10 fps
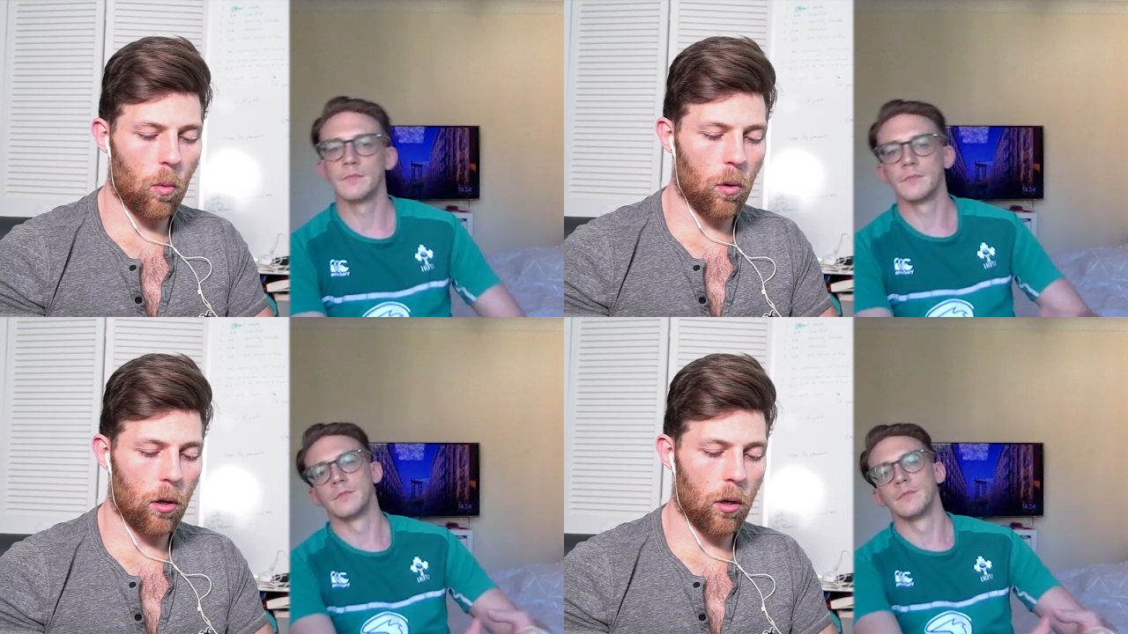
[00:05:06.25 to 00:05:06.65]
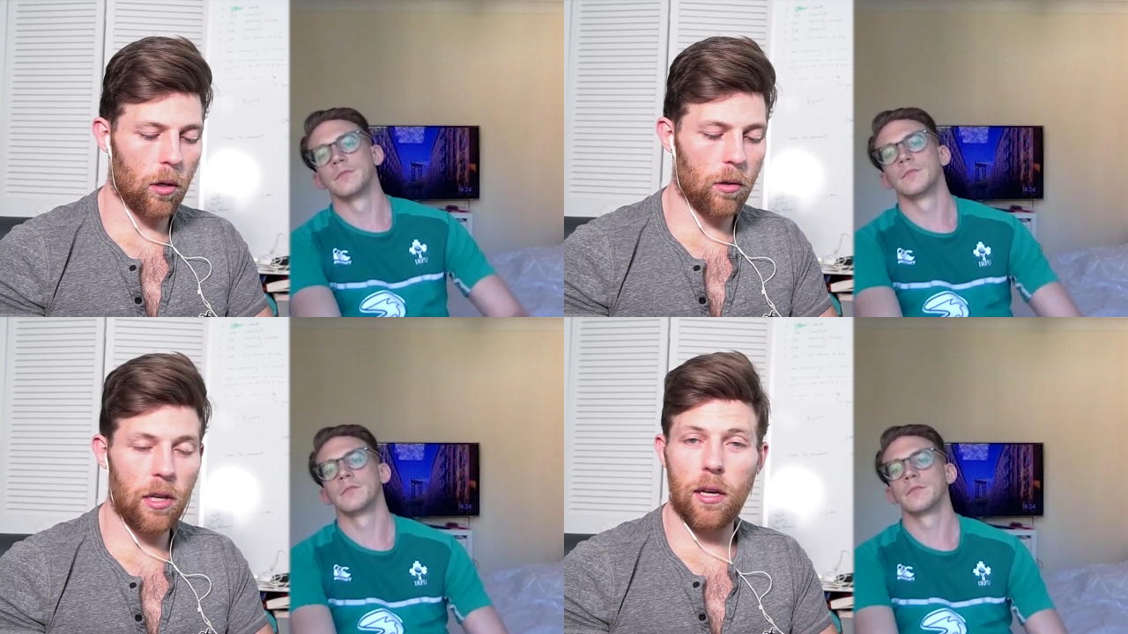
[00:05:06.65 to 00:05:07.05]

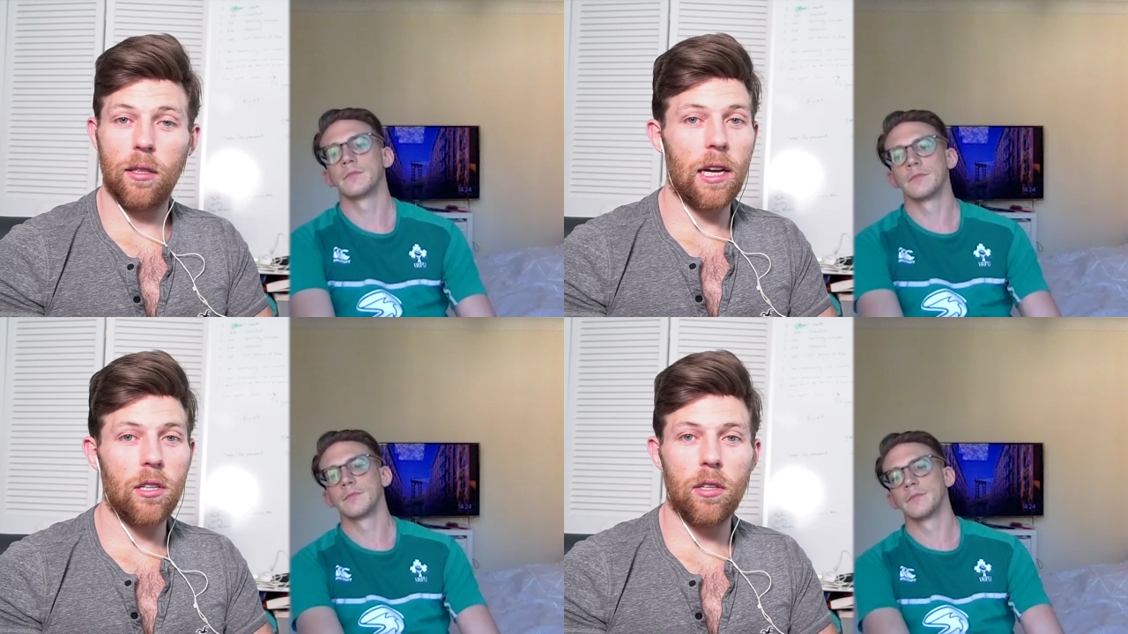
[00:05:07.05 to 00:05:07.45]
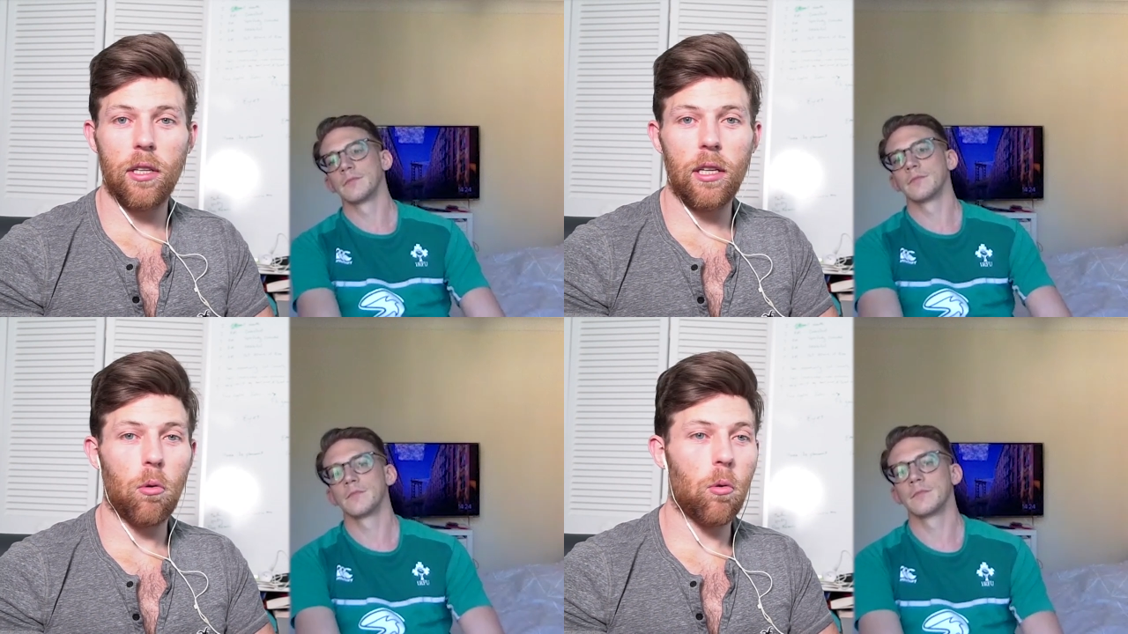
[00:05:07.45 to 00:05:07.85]
Speaker 1: or
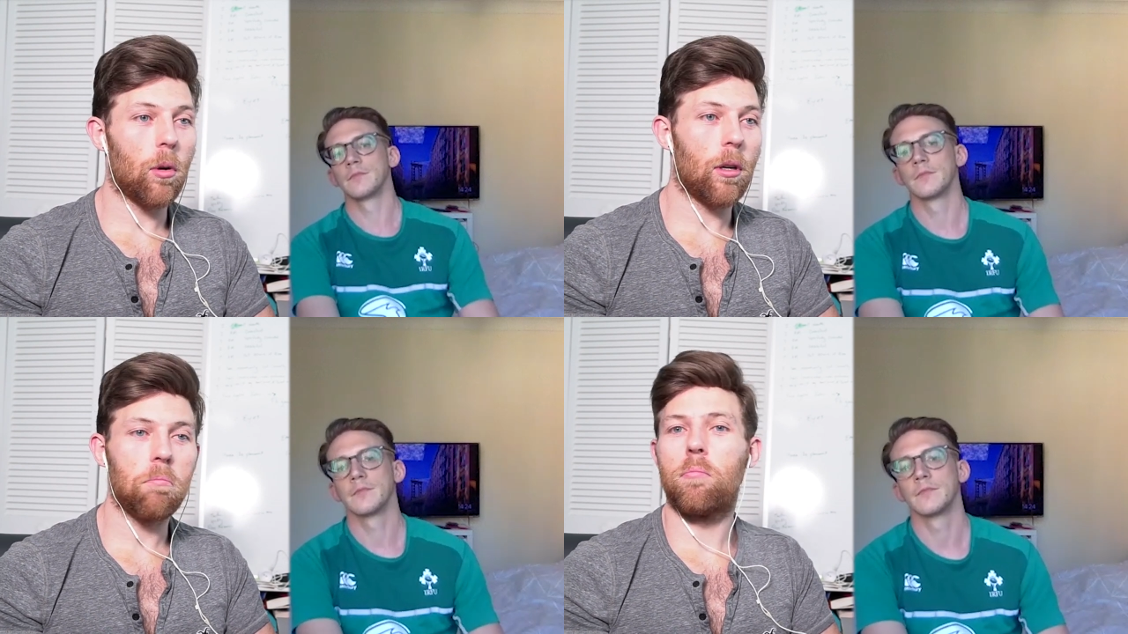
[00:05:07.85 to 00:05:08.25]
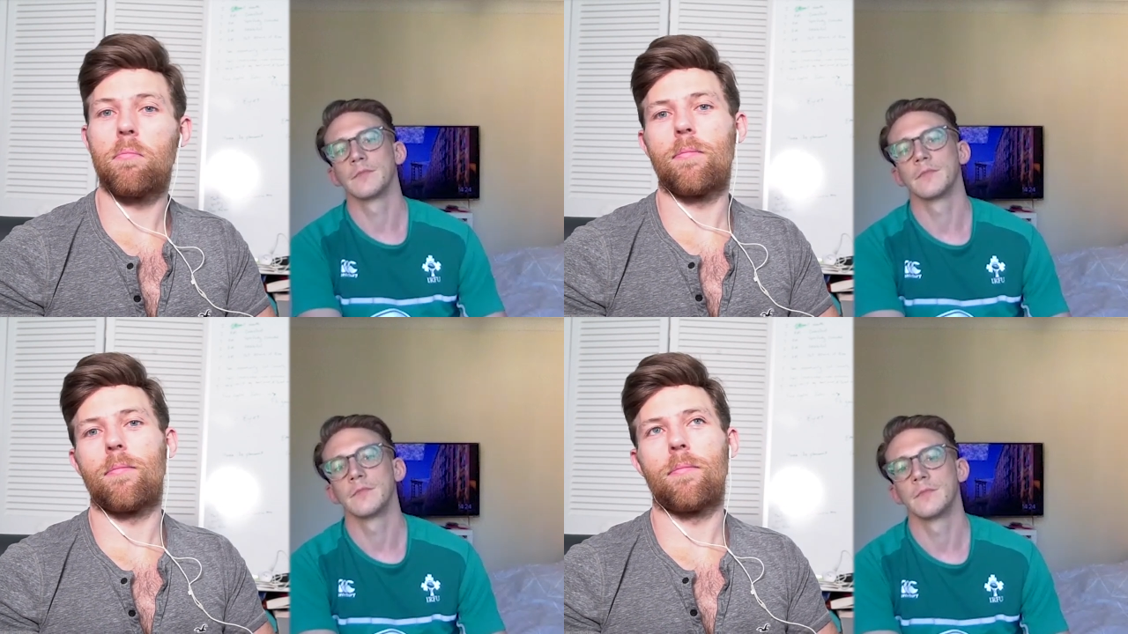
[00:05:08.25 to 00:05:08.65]
psychologically or
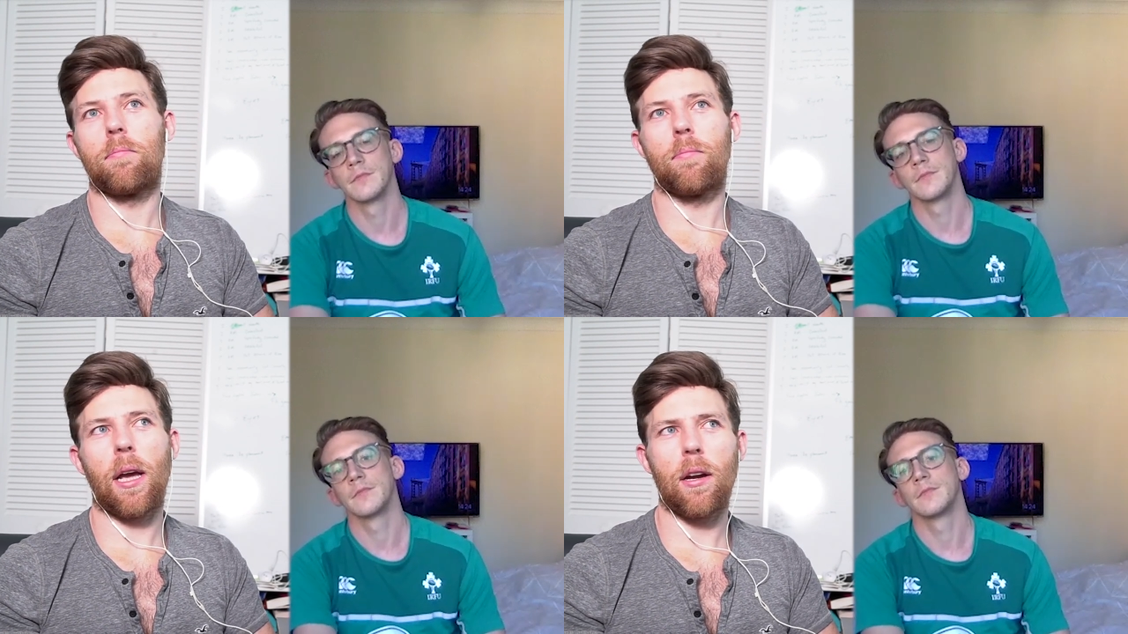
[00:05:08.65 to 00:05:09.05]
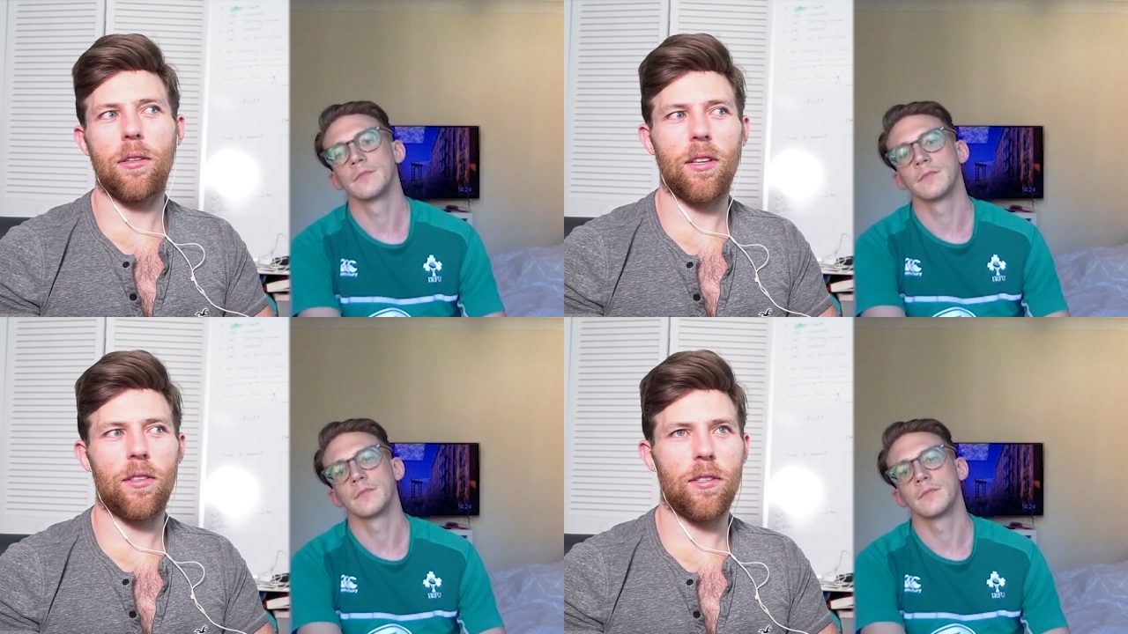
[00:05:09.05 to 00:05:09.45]

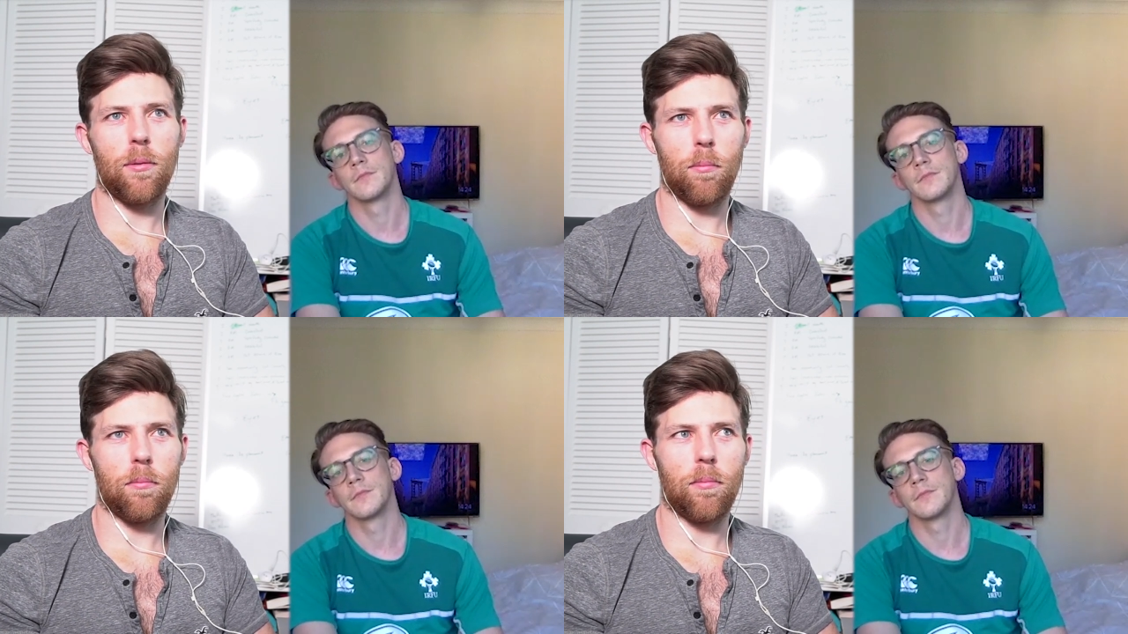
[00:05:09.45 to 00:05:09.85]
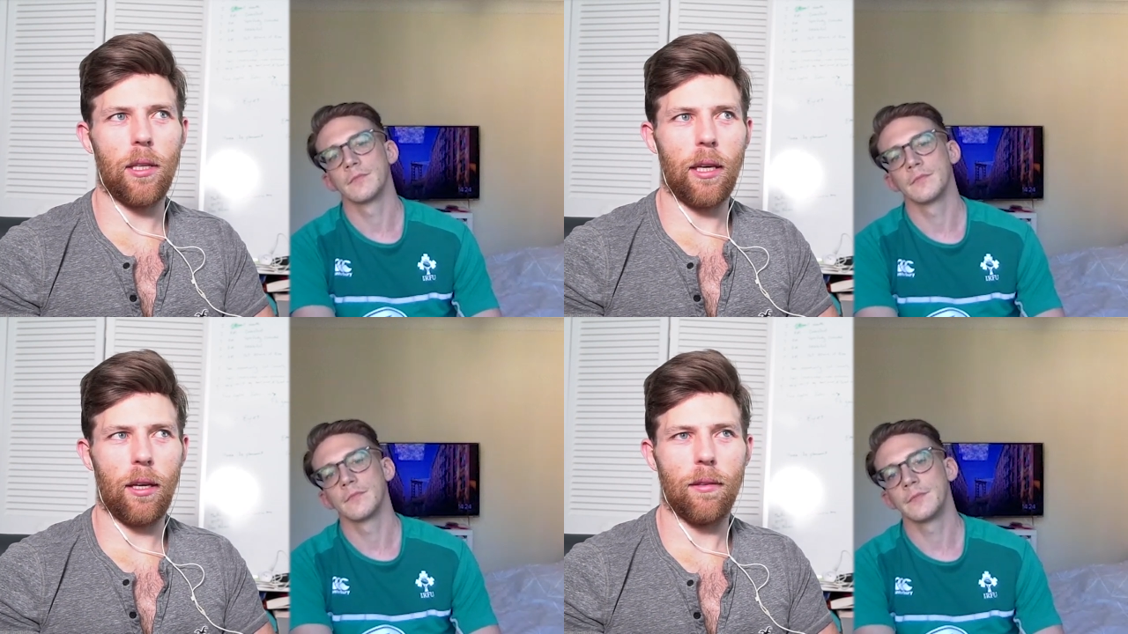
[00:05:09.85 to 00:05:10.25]
hair
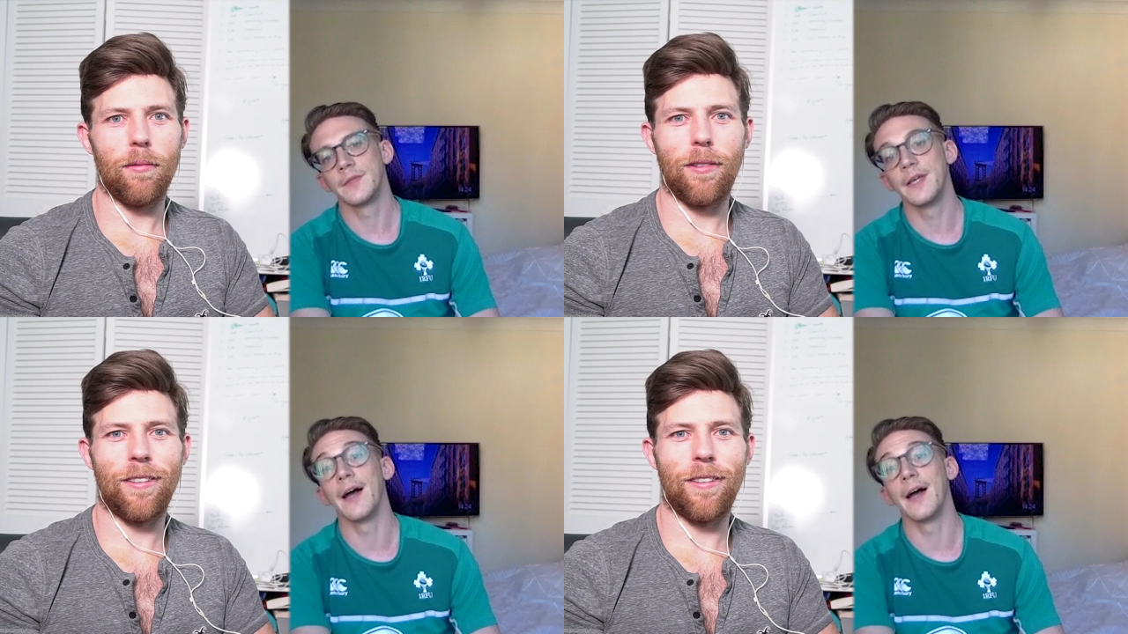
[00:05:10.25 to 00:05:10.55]
systemly,